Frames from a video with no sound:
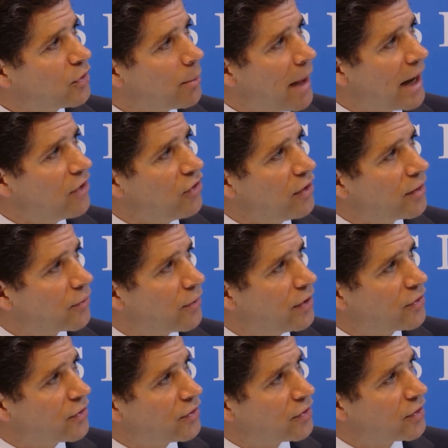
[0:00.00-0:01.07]
So managing the
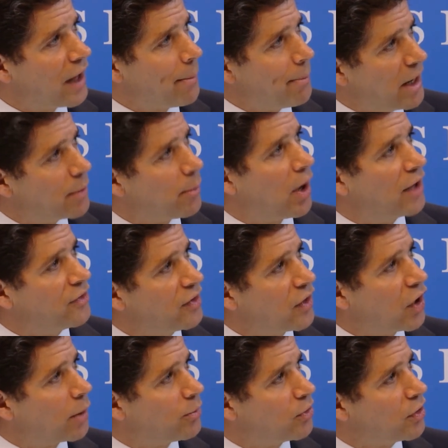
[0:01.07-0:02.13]
risks and
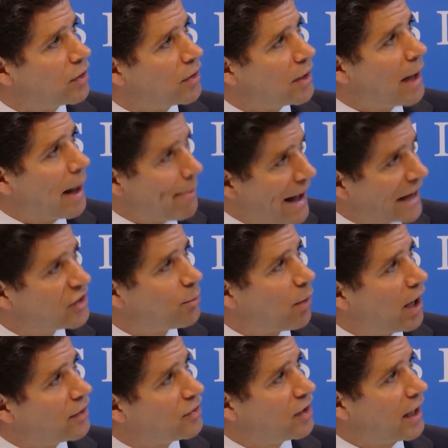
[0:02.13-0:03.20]

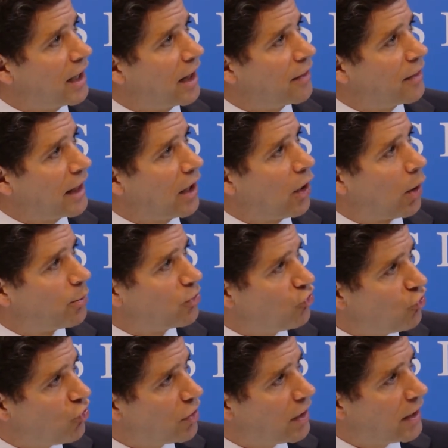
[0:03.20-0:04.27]
maximising the
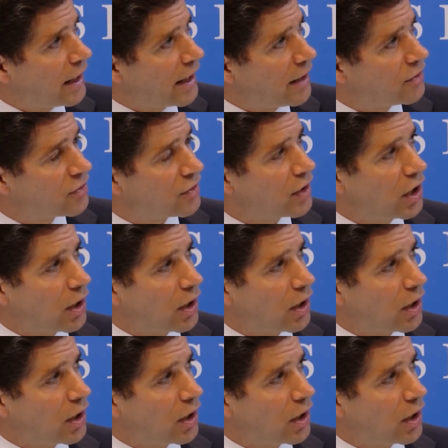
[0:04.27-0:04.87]
opportunities.